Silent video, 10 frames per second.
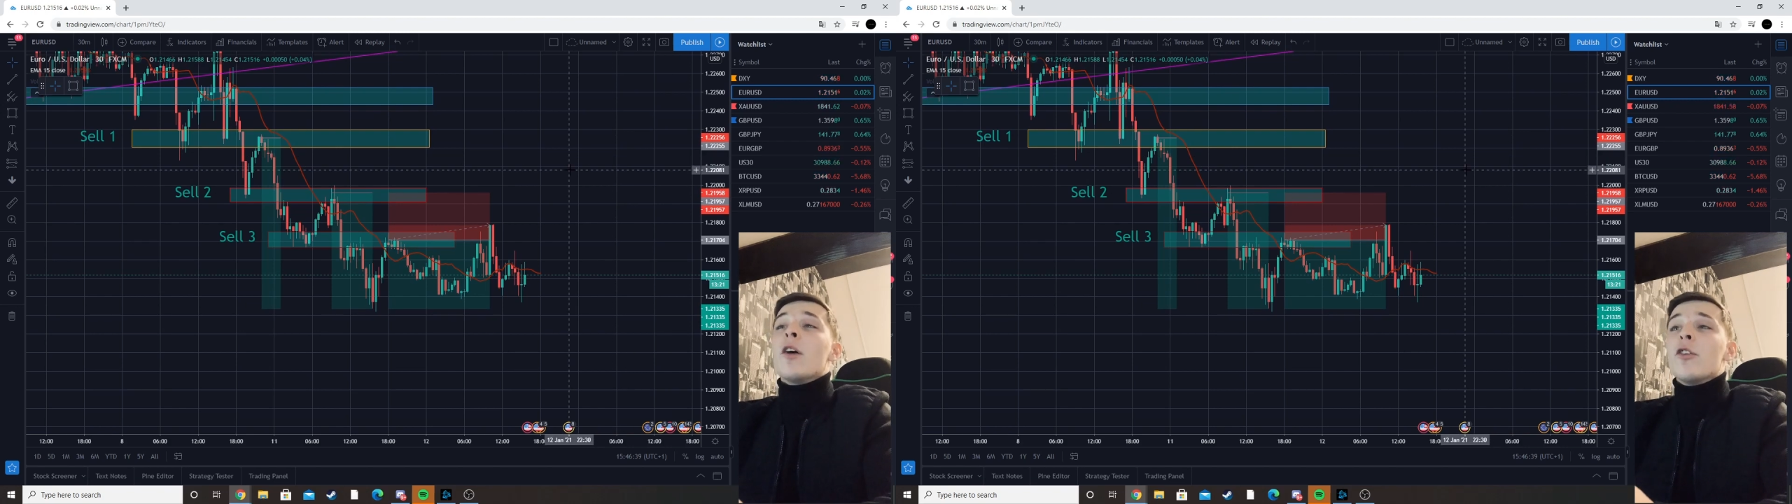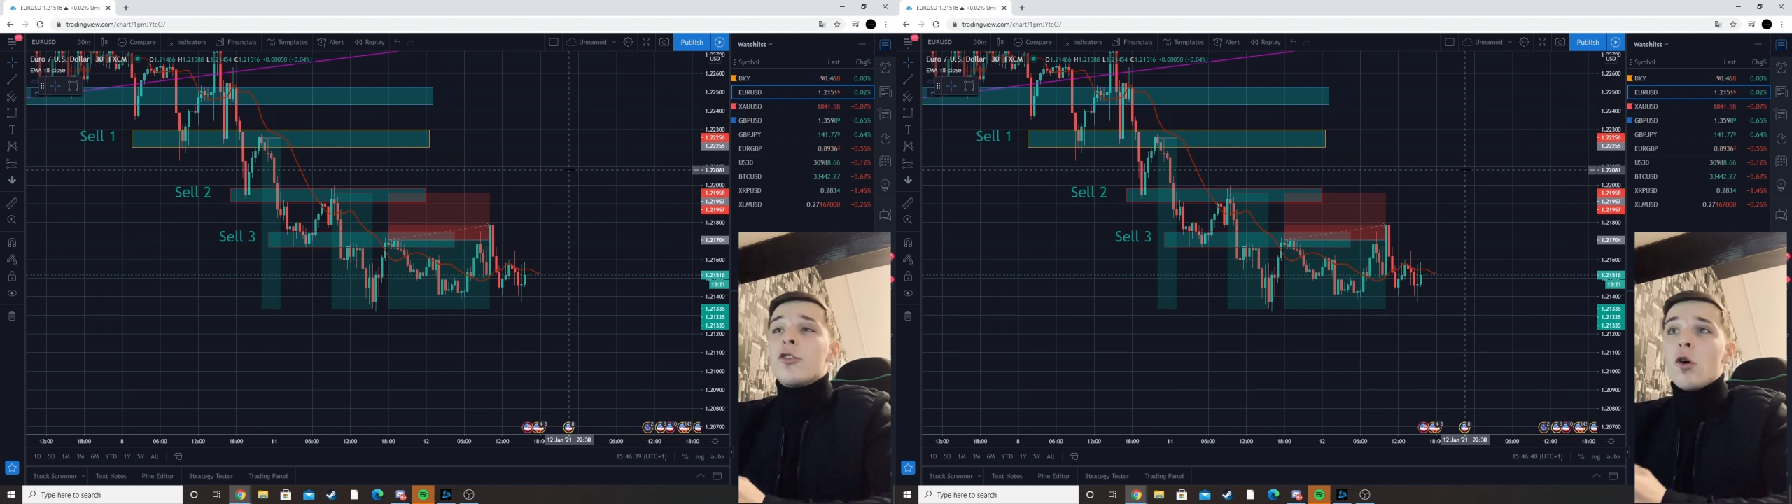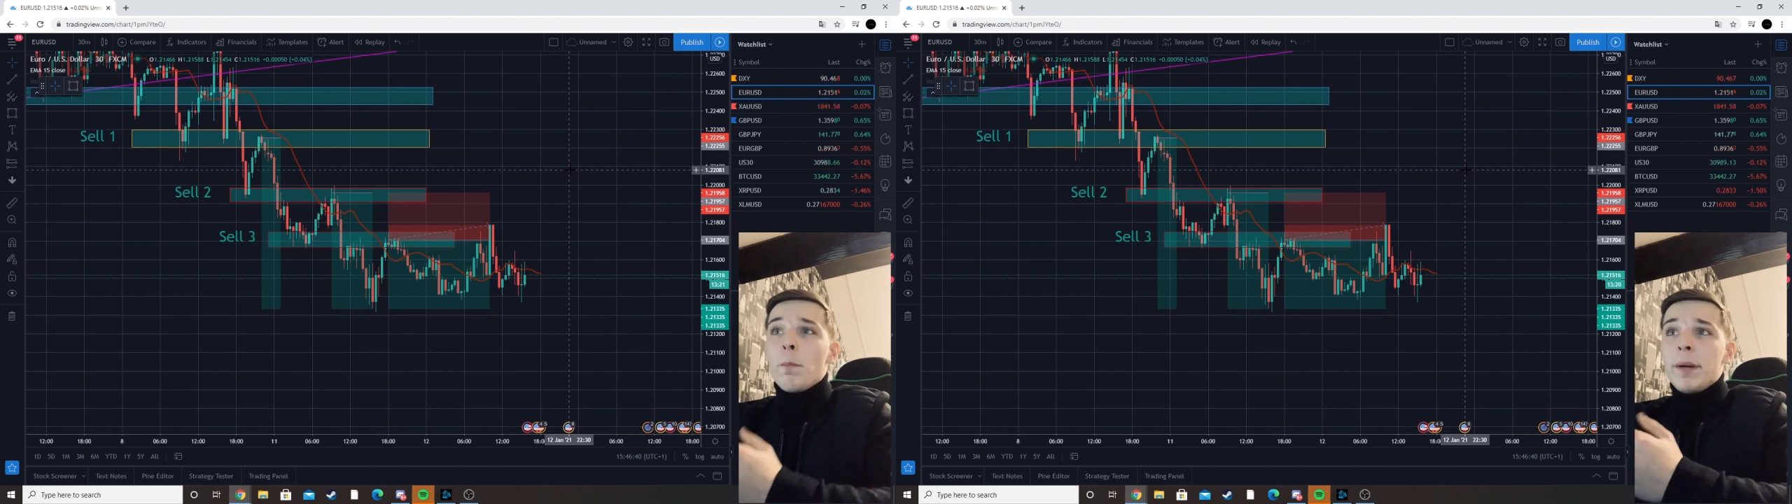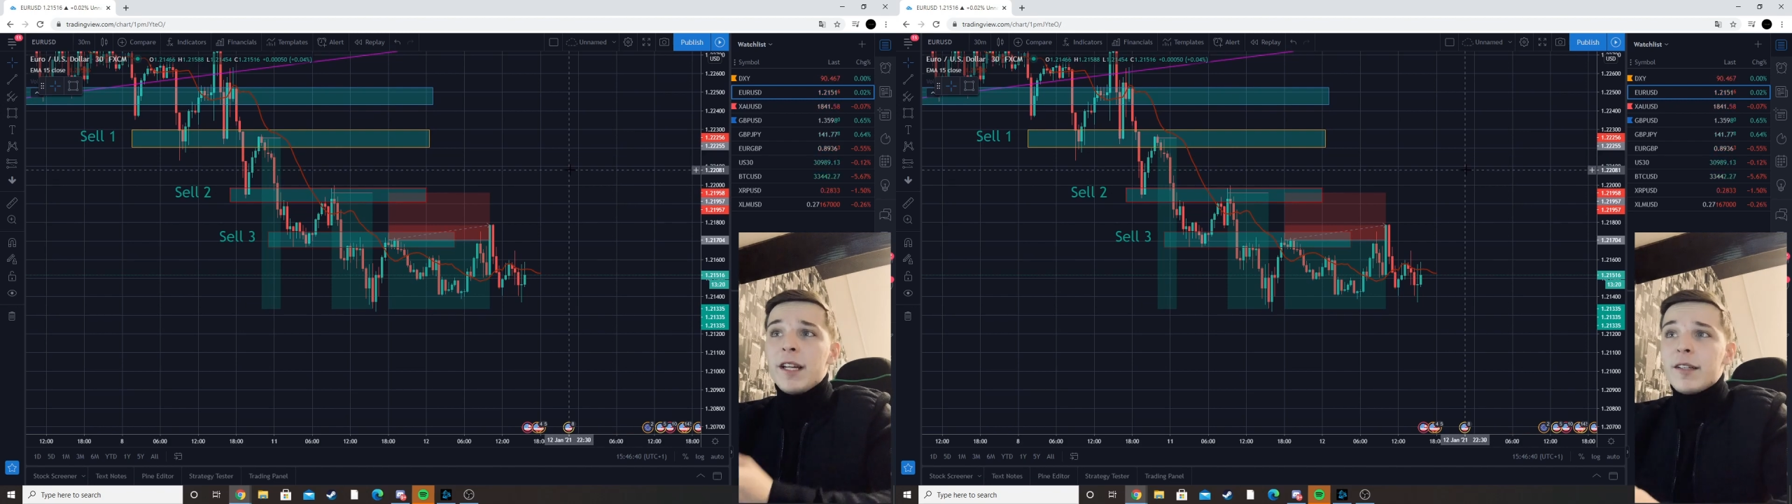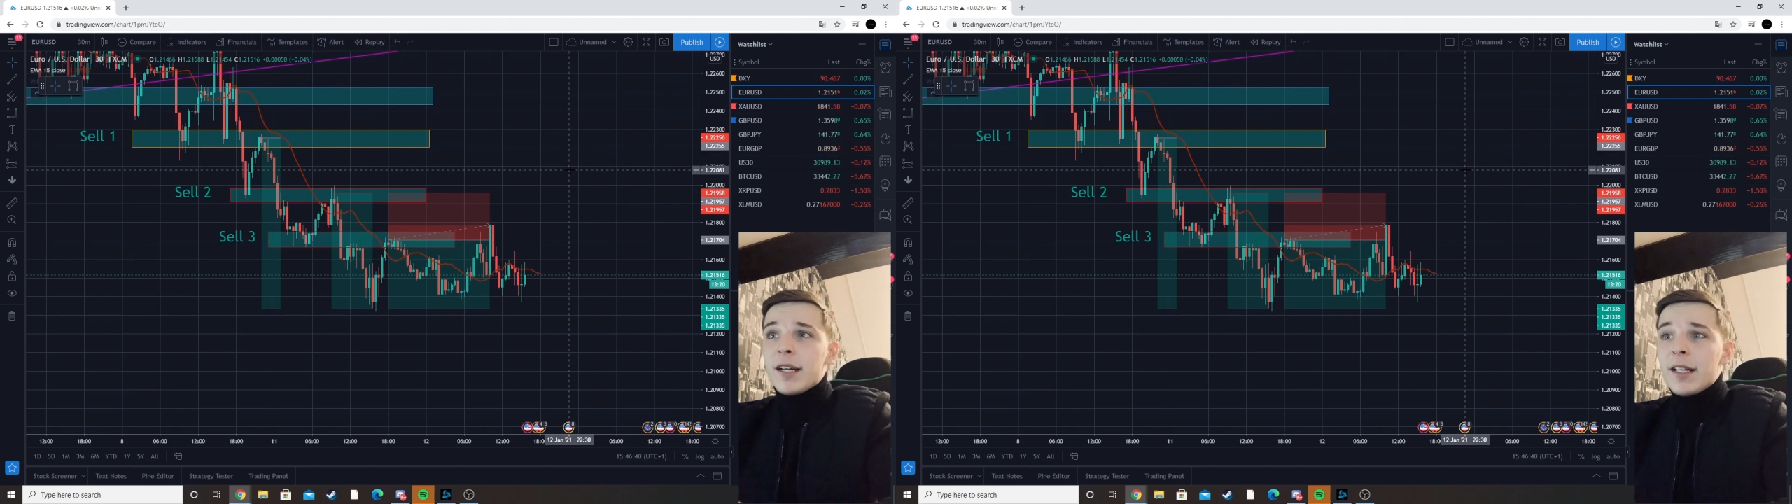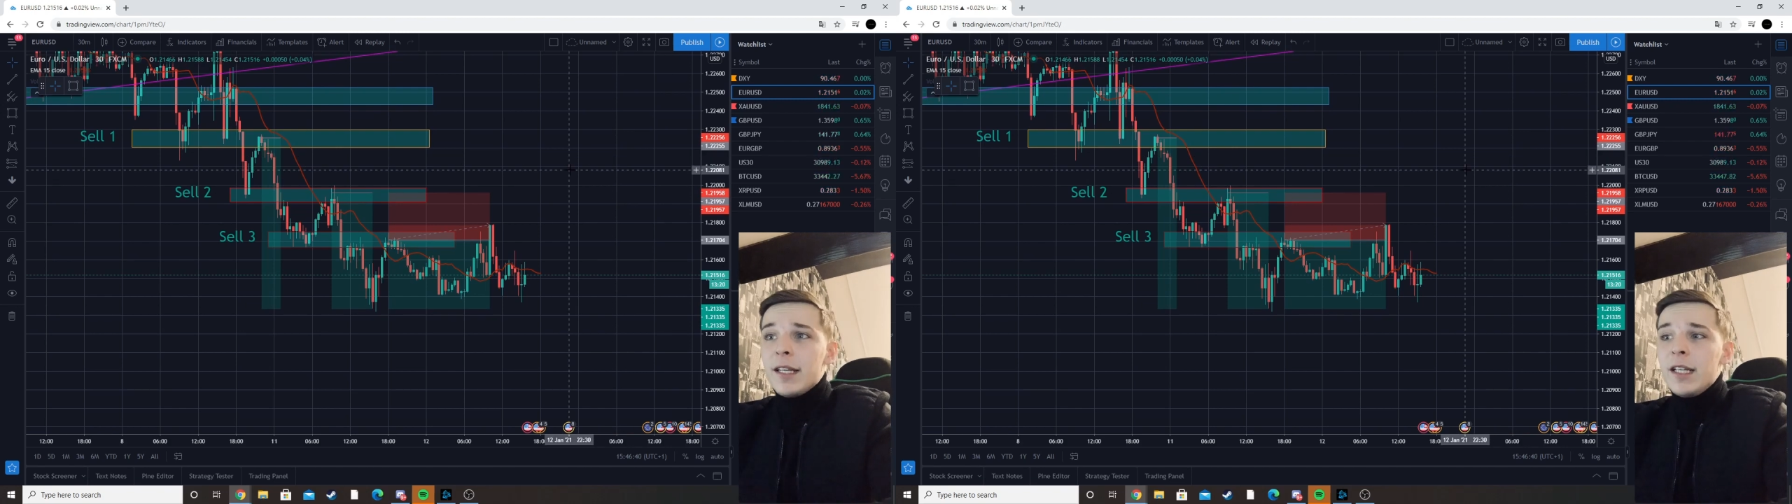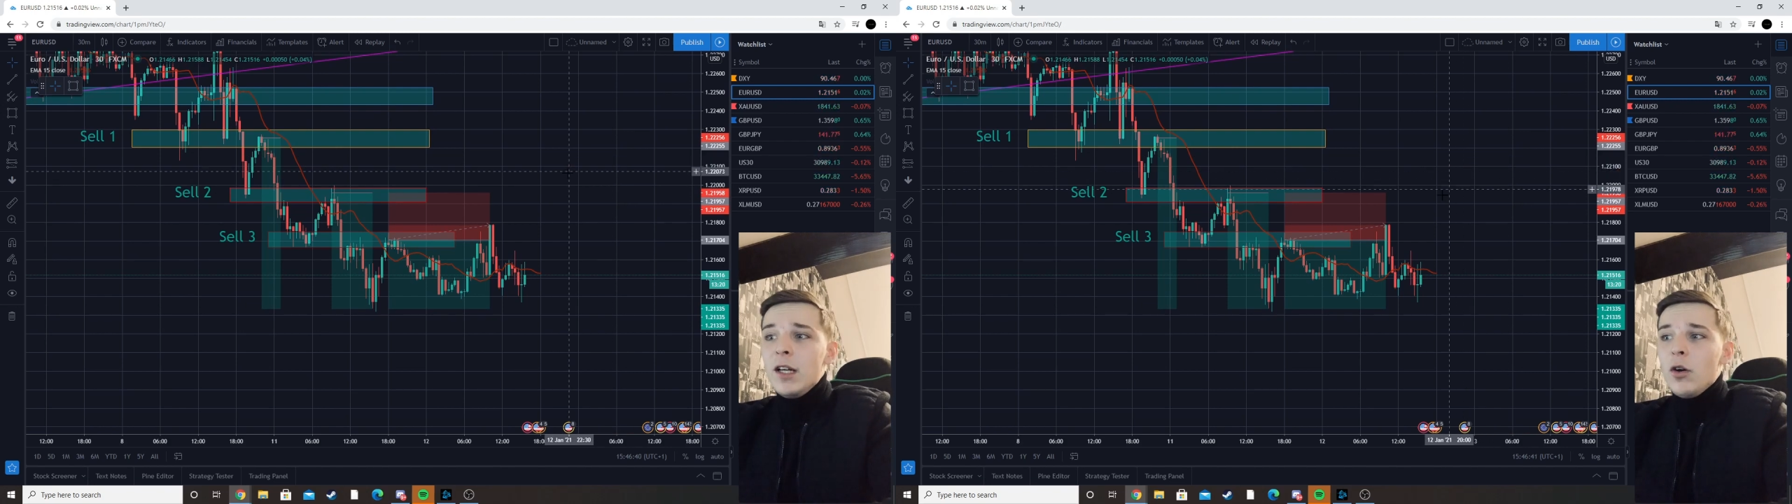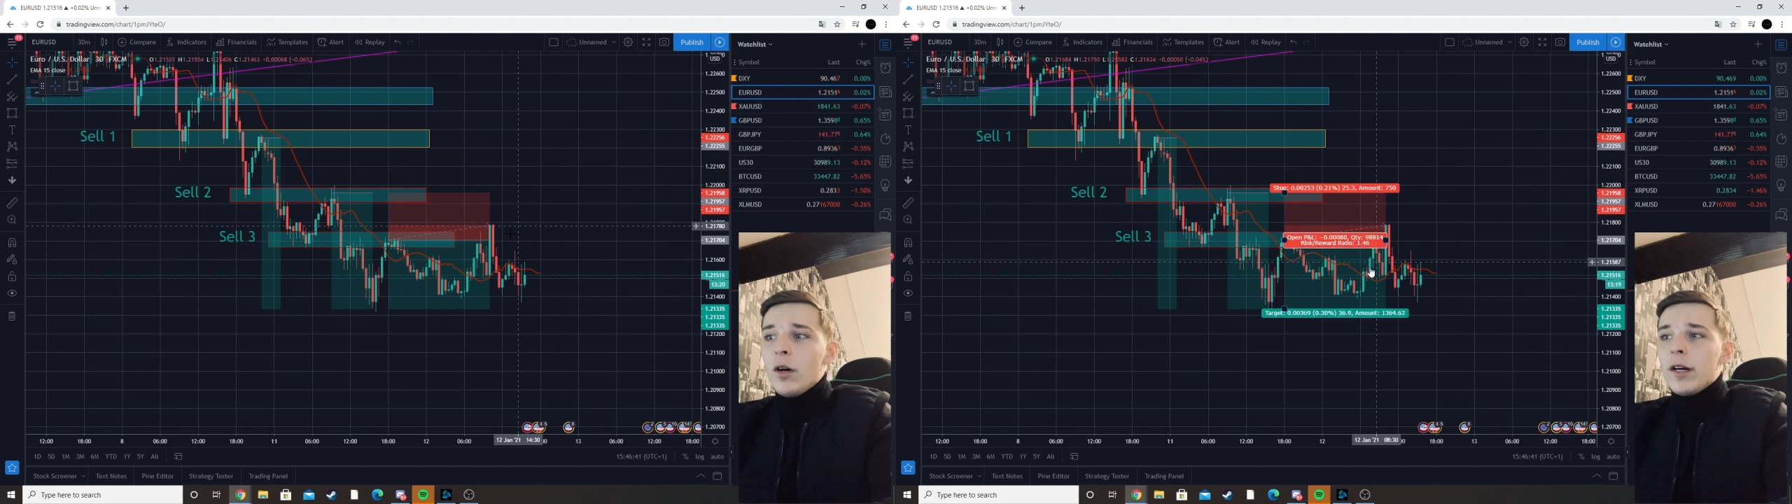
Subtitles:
So basically,